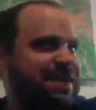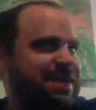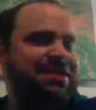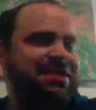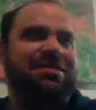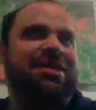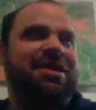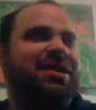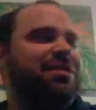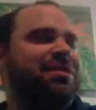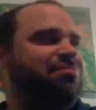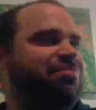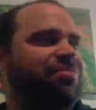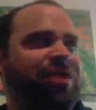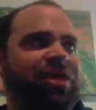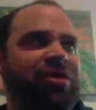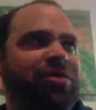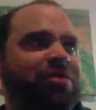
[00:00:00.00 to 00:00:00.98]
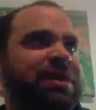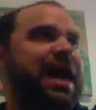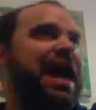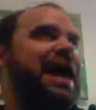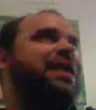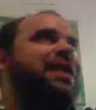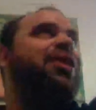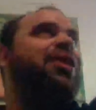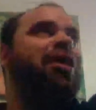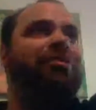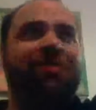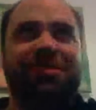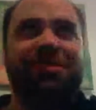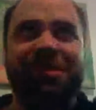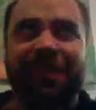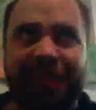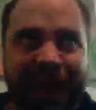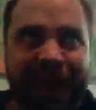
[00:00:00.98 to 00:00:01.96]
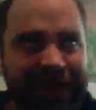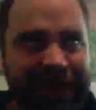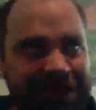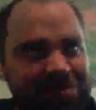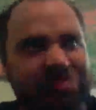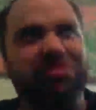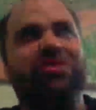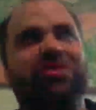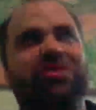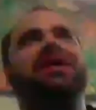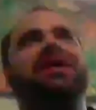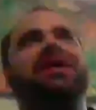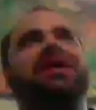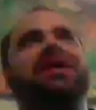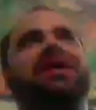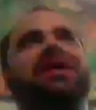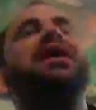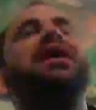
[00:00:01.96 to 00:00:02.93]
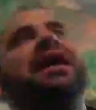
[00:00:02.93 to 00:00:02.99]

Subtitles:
Gandalf is in that history,